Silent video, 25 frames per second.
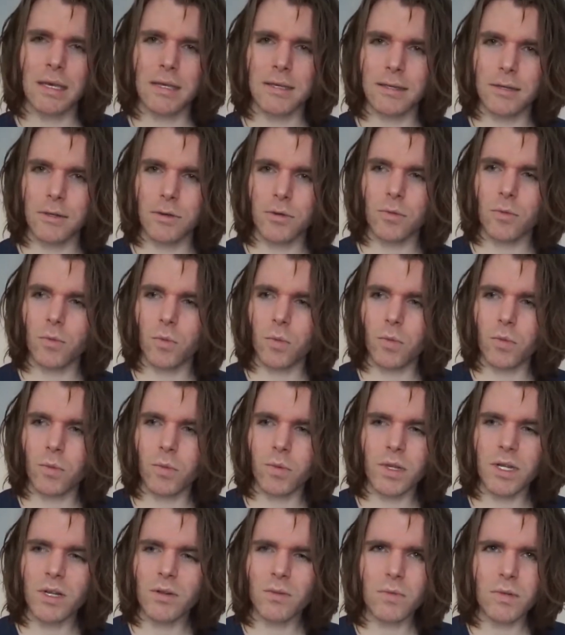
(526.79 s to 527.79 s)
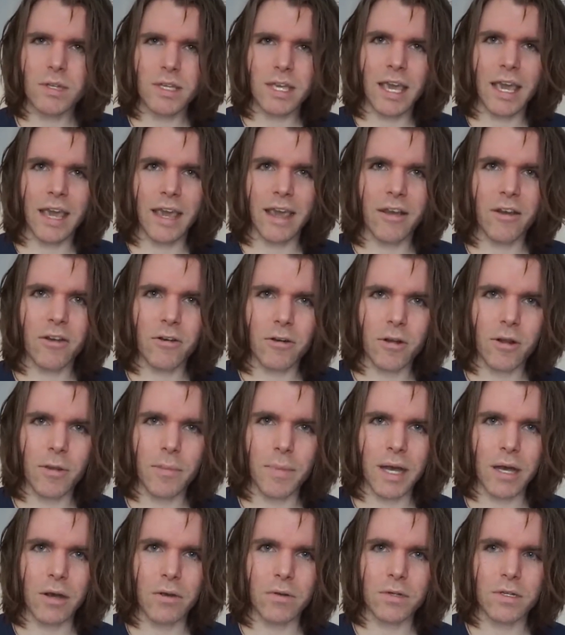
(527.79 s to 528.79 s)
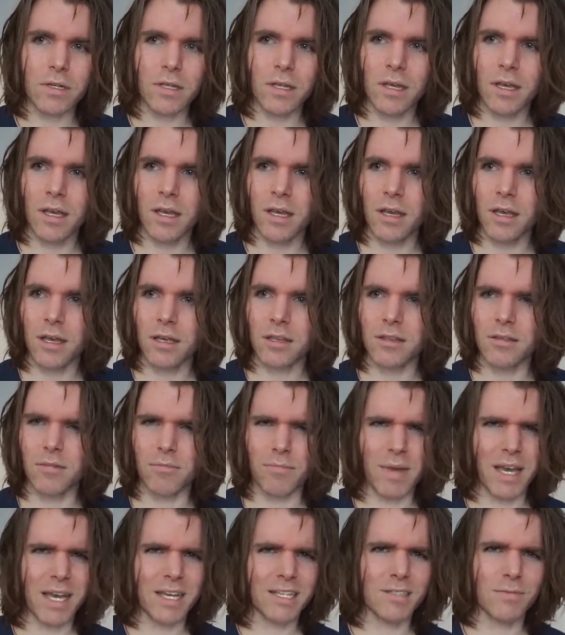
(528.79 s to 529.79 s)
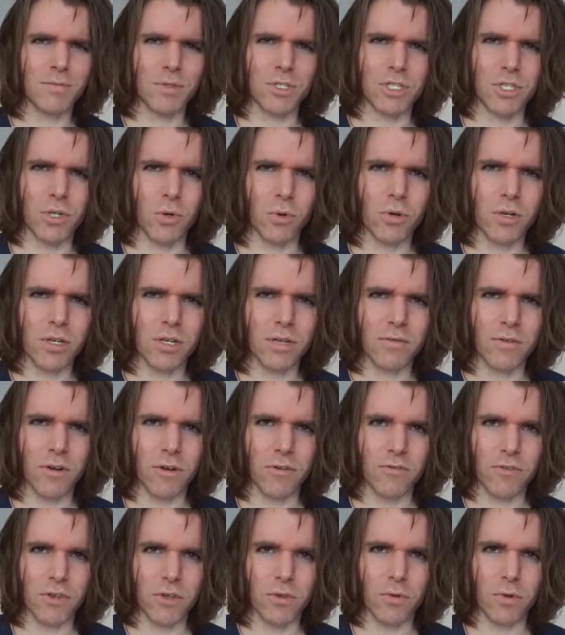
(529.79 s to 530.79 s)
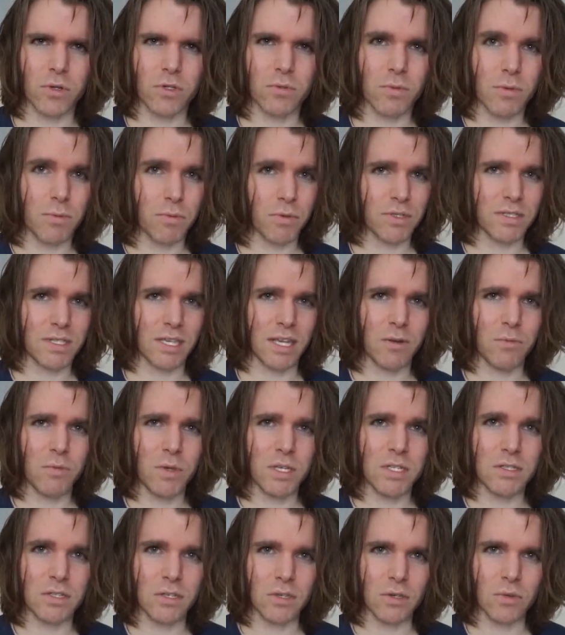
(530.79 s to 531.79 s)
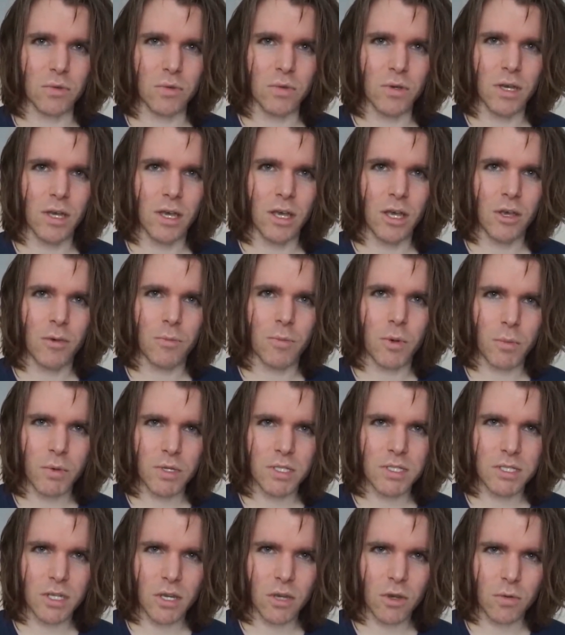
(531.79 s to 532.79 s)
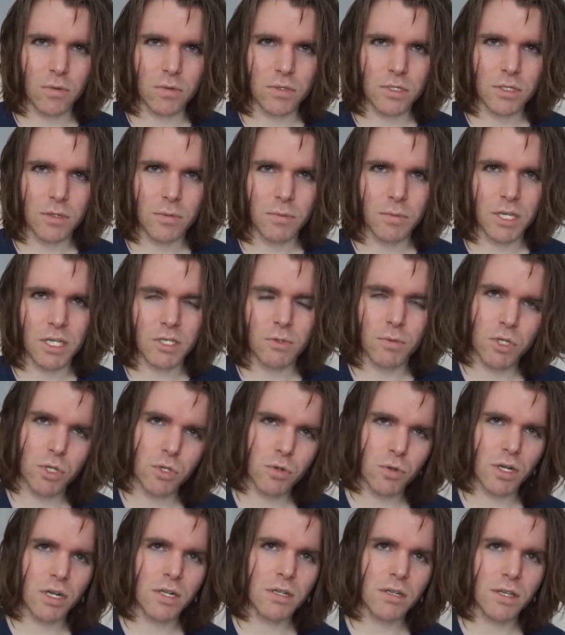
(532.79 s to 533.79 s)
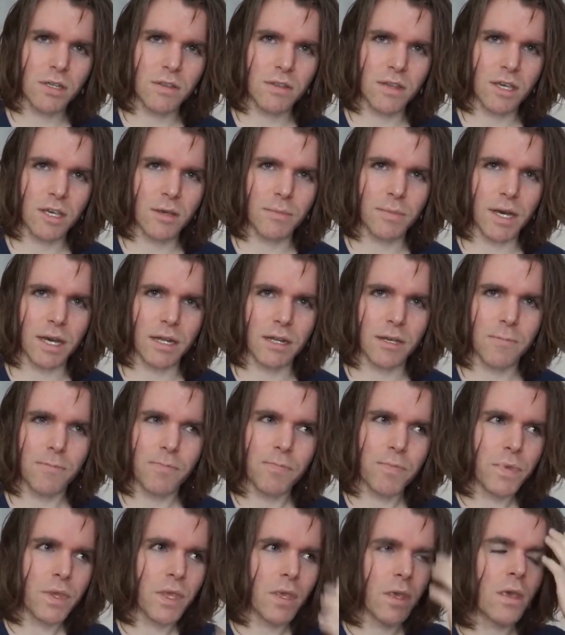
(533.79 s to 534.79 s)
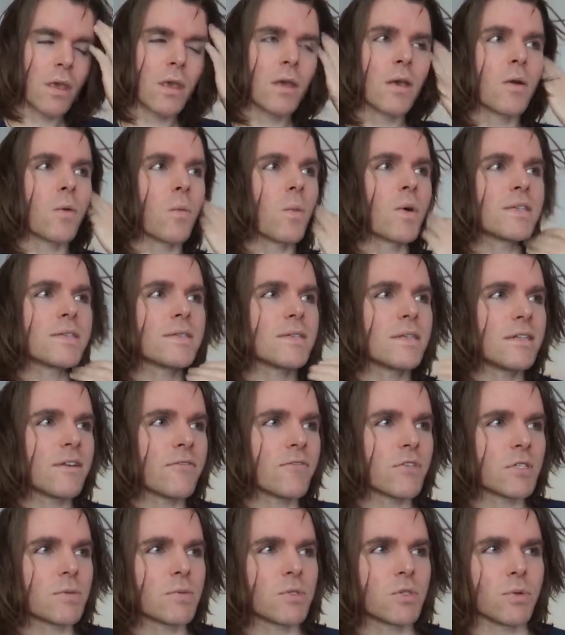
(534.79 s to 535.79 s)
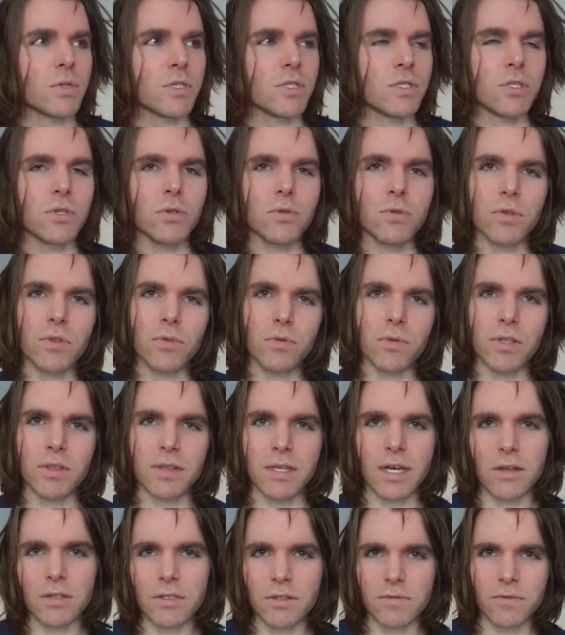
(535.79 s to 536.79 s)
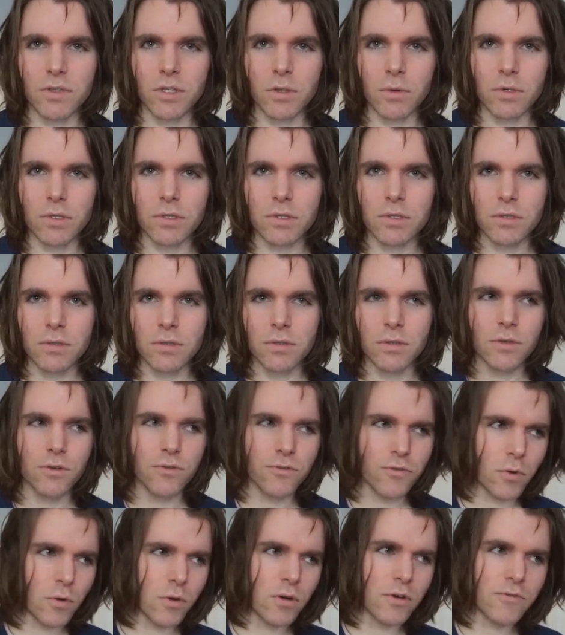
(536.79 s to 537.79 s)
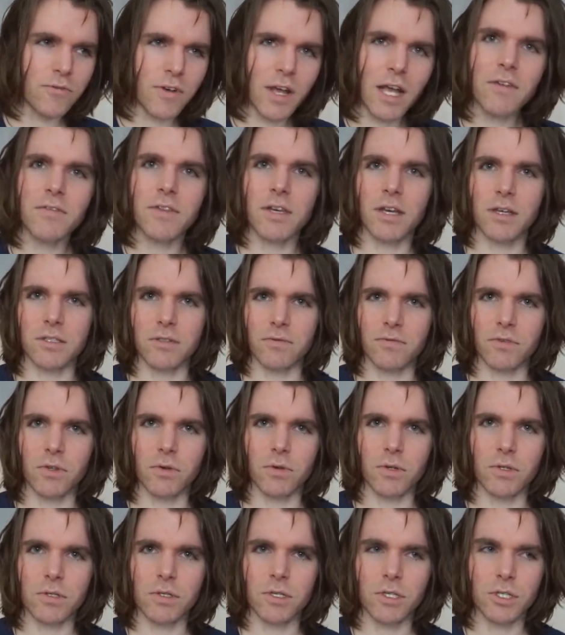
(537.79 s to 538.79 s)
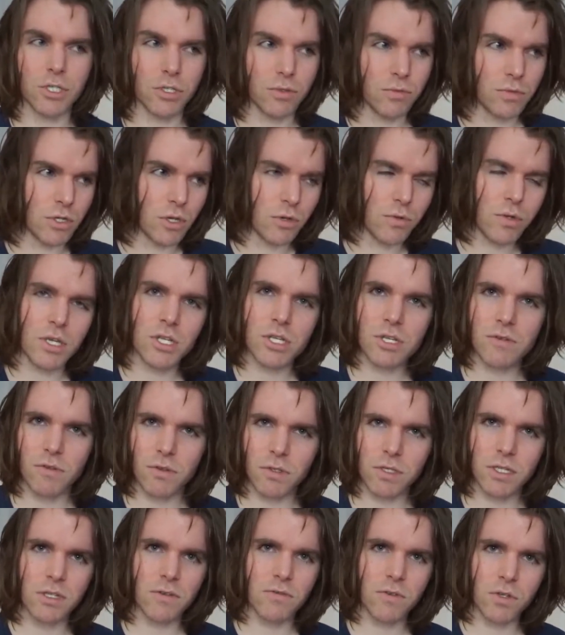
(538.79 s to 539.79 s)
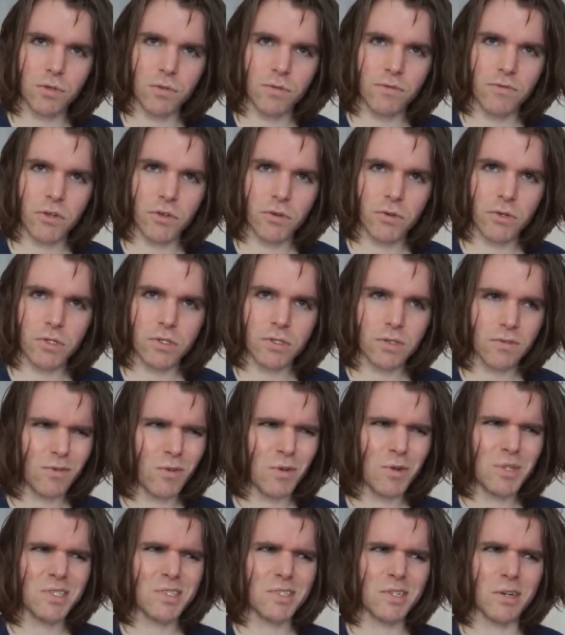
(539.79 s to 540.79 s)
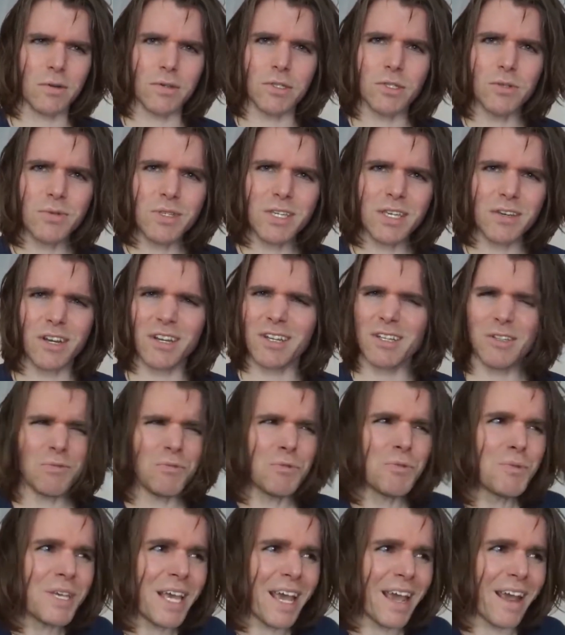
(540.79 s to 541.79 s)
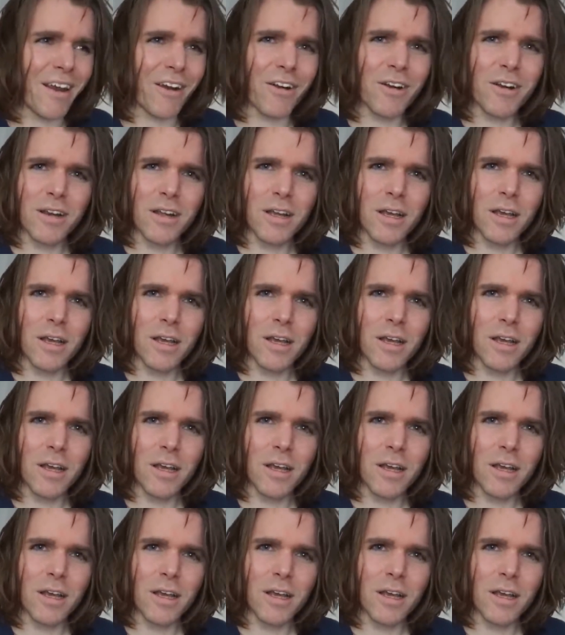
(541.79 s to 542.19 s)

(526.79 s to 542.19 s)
You know, we don't care about the mass majority of our viewers. We pretend we do, but we don't. Because when you critically think about it, what's the difference between 2 and 3,000 viewers? 4 and 5,000 viewers? Do you know each of those individual viewers? Of course you don't. You don't care.